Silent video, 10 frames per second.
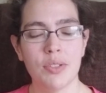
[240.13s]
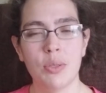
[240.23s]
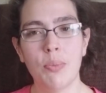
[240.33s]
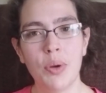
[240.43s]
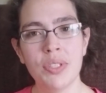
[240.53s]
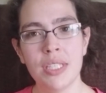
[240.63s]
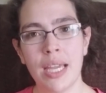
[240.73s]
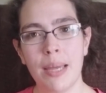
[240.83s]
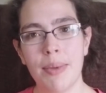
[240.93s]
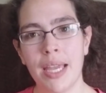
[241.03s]
So most of the
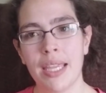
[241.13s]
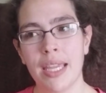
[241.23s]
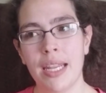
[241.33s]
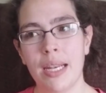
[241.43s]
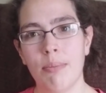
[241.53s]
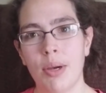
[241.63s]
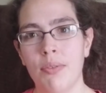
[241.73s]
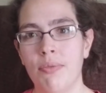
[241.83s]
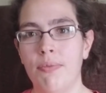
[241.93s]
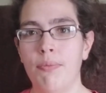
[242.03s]
time I get in about
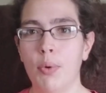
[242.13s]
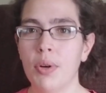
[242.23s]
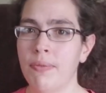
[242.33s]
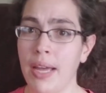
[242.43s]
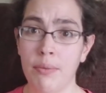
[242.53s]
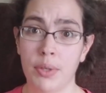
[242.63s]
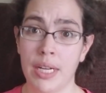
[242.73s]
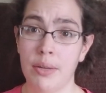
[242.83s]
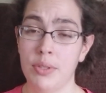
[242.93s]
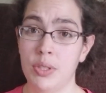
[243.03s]
4 to 5
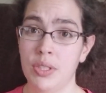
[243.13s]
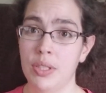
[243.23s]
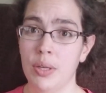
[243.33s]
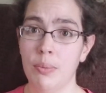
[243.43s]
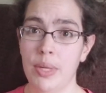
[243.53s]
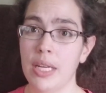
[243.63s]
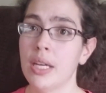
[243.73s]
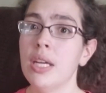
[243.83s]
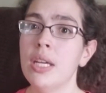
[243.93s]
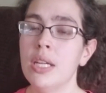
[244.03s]
workouts a week,
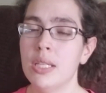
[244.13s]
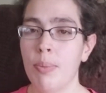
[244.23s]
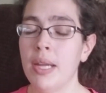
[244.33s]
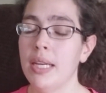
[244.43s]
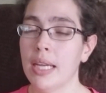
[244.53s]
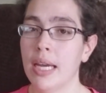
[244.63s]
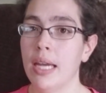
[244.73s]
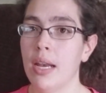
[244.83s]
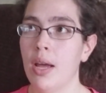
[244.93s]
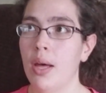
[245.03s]
depending
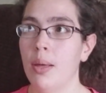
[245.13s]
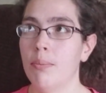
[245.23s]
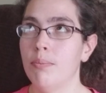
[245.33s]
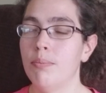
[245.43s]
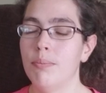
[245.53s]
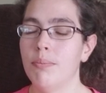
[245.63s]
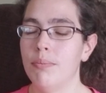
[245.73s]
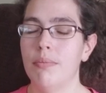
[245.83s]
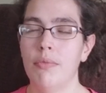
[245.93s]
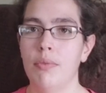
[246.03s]
on
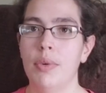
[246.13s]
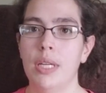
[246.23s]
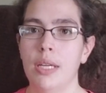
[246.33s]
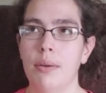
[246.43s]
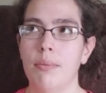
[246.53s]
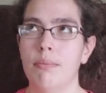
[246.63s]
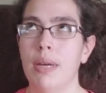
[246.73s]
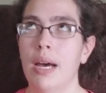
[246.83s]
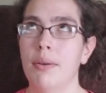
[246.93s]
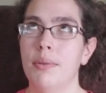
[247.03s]

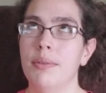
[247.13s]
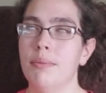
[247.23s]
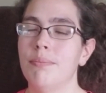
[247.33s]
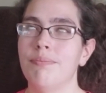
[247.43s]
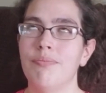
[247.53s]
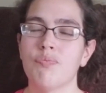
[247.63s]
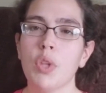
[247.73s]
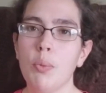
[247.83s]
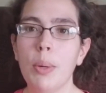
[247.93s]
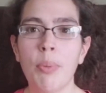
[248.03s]

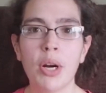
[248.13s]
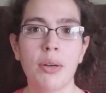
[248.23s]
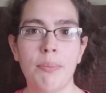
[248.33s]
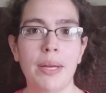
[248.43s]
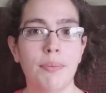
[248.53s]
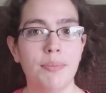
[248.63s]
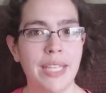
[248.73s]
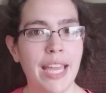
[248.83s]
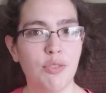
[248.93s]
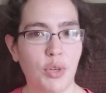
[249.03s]
what part of my
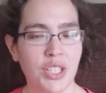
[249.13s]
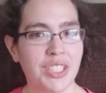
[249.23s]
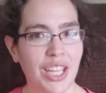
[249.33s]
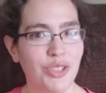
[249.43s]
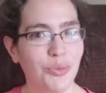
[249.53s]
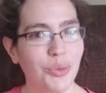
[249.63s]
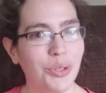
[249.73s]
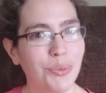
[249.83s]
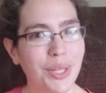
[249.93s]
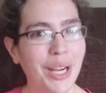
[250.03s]
dad's work
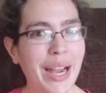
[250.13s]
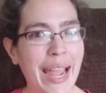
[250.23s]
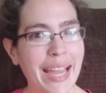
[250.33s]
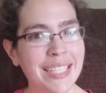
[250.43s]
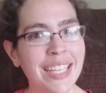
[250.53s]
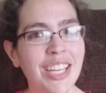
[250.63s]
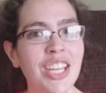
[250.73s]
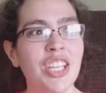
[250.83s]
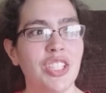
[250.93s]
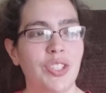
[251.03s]
schedule we are at.
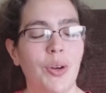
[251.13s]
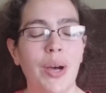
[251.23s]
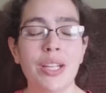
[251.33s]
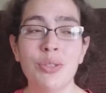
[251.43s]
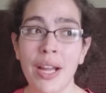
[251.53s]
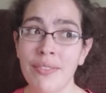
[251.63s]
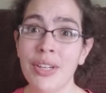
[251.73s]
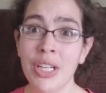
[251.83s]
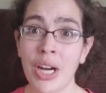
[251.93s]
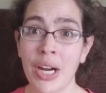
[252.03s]
So I try
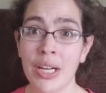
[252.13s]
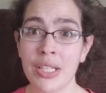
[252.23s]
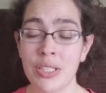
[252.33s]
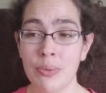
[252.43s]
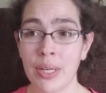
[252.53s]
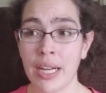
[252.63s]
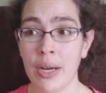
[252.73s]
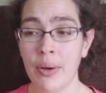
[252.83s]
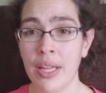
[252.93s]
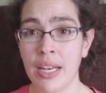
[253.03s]
very hard to work
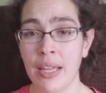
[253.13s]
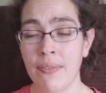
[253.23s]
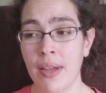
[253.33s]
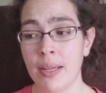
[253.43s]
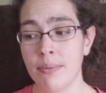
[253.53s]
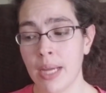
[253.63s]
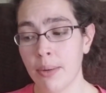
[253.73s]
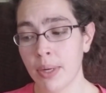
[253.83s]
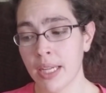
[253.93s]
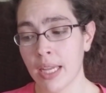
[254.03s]
out, and if I'm not
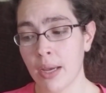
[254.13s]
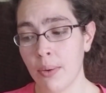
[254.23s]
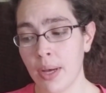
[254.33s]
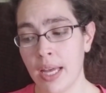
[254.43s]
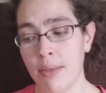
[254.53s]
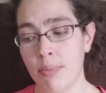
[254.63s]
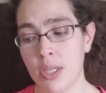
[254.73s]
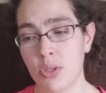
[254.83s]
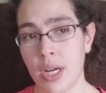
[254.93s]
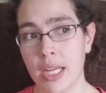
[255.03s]
working out, I've
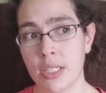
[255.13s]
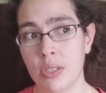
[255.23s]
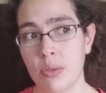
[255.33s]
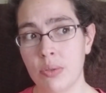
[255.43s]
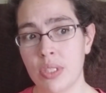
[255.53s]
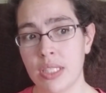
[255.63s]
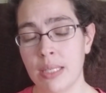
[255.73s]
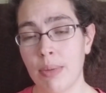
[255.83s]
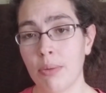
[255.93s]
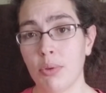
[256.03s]
been trying to just
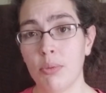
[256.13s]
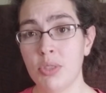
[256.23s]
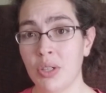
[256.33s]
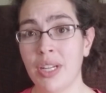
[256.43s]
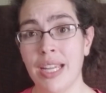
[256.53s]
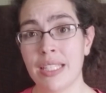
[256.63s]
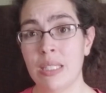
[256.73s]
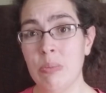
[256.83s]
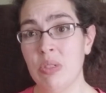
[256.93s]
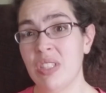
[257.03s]
in my room turning on
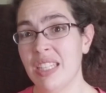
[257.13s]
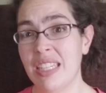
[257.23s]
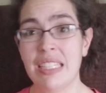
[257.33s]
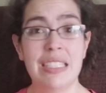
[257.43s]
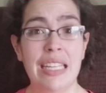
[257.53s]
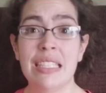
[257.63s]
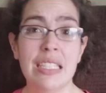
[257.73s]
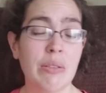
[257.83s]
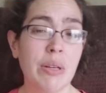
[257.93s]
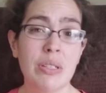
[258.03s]
some music and
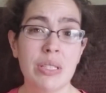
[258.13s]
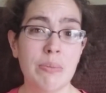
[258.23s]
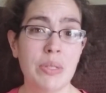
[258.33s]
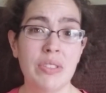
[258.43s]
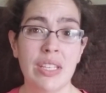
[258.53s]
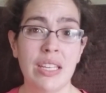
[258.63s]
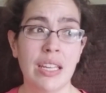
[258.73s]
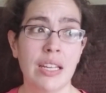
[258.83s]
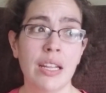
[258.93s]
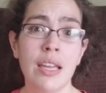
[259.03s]
dancing around to some music.
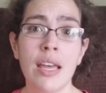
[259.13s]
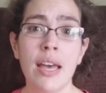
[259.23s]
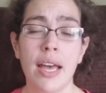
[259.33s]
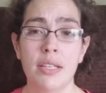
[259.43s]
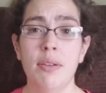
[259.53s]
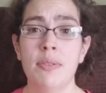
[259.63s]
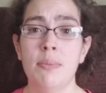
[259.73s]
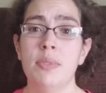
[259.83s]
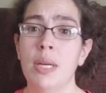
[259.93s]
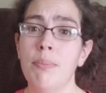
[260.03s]
And I do have
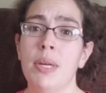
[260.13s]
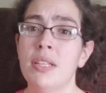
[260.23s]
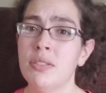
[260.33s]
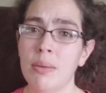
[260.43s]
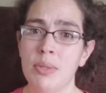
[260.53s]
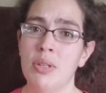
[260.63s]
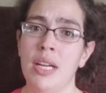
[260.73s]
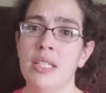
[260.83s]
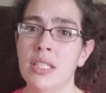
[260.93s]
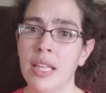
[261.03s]
some dumbbells, so I've been
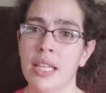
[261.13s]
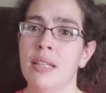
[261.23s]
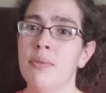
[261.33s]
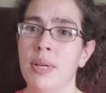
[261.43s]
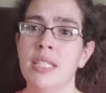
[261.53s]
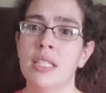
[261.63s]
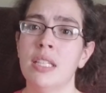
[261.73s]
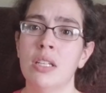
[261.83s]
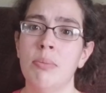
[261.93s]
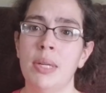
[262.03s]
trying to lift weights a
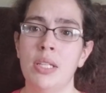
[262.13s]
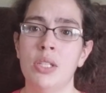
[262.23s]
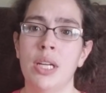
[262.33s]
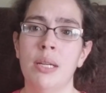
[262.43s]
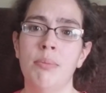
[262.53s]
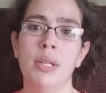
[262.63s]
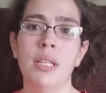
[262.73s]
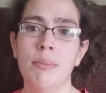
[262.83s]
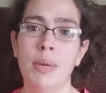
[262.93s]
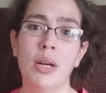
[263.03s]
little bit to try to build
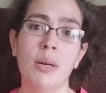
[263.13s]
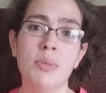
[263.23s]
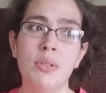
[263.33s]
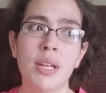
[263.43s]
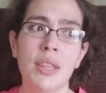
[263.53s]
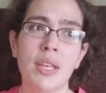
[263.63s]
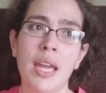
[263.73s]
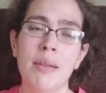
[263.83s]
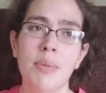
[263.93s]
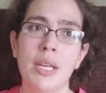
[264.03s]
up my arm strength
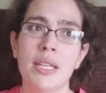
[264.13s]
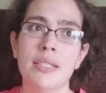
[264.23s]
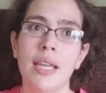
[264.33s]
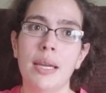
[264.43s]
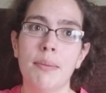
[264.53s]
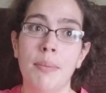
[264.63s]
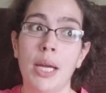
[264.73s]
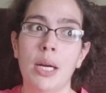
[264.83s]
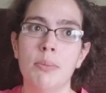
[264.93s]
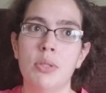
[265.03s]
again, because my
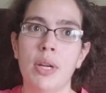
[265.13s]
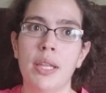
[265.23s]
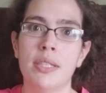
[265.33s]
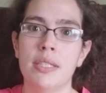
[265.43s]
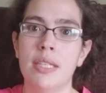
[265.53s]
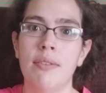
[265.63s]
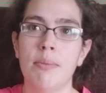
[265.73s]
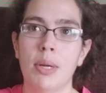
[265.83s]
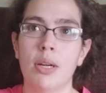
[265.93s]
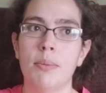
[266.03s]
arm strength since having
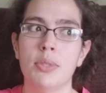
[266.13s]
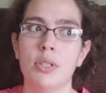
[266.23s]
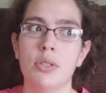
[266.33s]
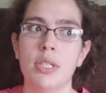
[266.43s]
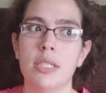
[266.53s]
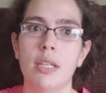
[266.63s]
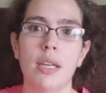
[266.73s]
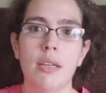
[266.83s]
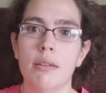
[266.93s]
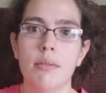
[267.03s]
my arm surgery is
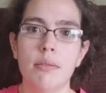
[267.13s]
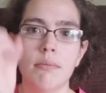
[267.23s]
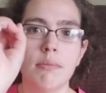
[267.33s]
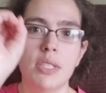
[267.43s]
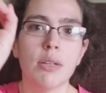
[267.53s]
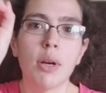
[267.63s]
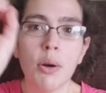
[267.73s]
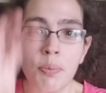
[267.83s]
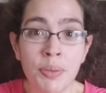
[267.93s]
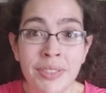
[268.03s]

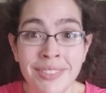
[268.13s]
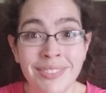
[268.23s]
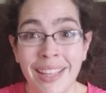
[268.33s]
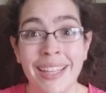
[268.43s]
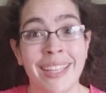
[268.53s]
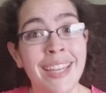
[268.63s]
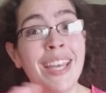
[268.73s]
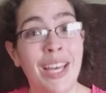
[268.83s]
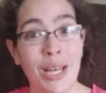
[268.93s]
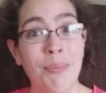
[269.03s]
0.
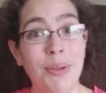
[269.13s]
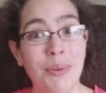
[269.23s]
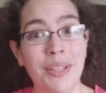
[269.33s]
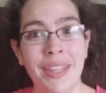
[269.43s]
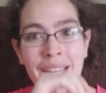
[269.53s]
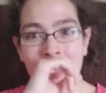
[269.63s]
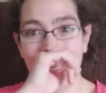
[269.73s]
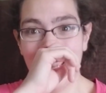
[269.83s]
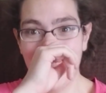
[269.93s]
I'll be real there.